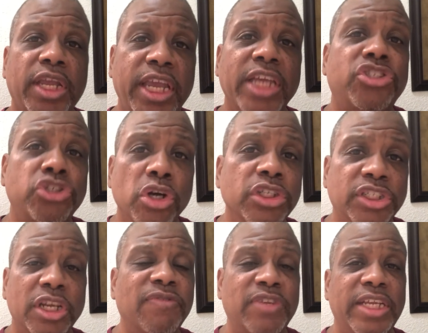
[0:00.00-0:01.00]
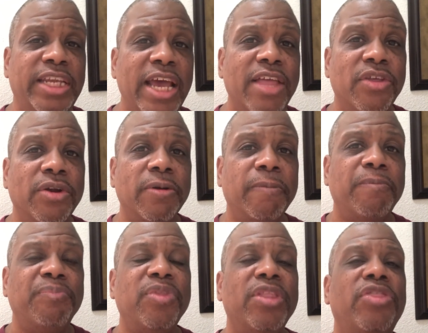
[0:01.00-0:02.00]
get your stuff together,
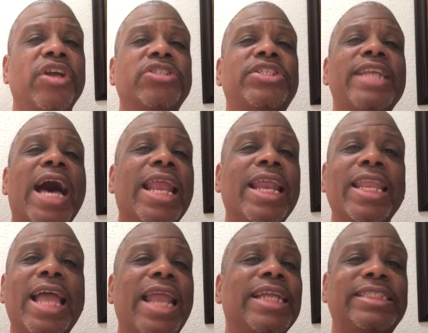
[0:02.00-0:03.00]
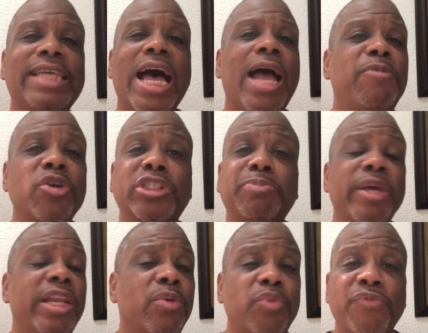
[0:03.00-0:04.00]
there's not a lot of time you're
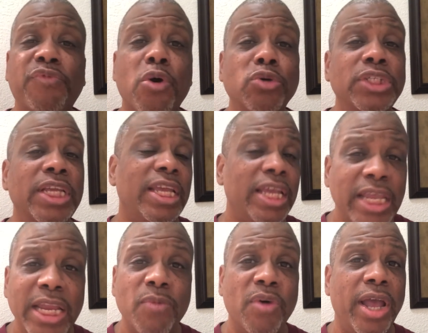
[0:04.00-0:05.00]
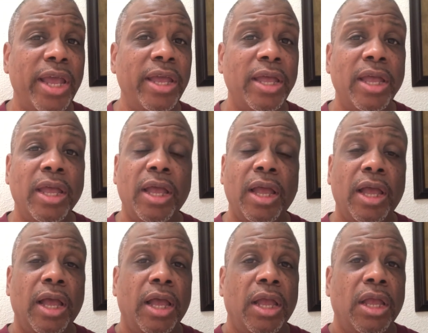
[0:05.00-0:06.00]
spending with folks anyway.
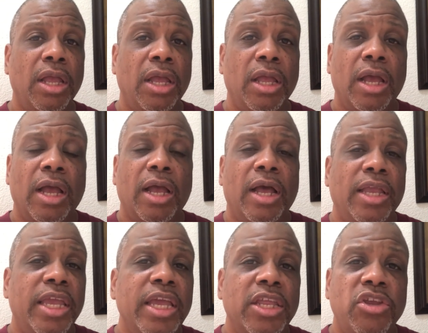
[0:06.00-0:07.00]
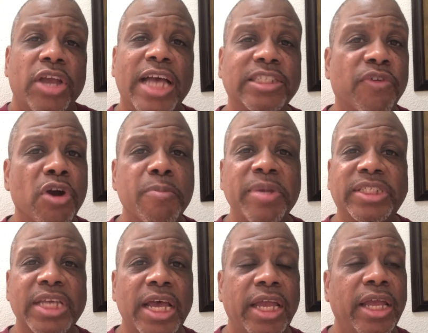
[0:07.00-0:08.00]
Again, you guys have heard me
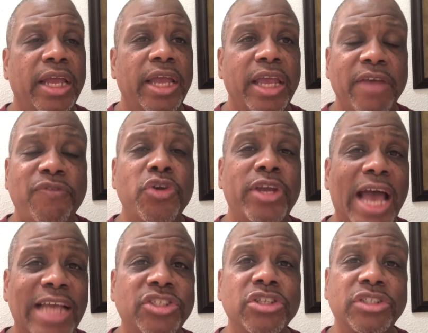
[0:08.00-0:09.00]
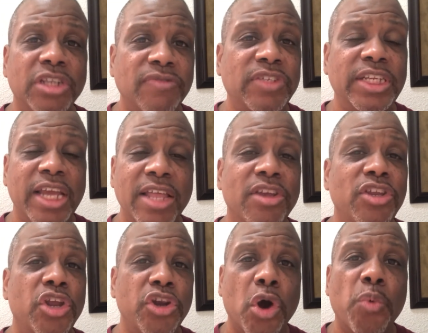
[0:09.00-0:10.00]
say, if you got yourself together
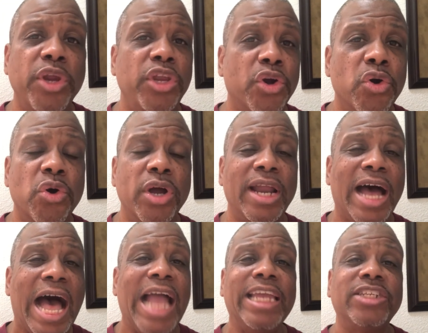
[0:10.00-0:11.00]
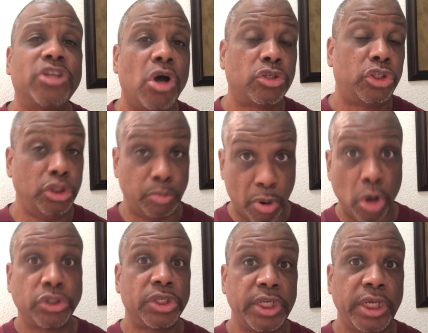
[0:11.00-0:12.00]
and you know where you're going, I can talk to you
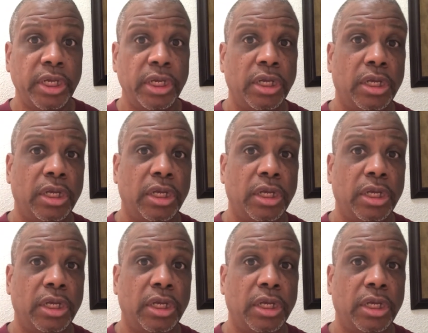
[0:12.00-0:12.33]
personally,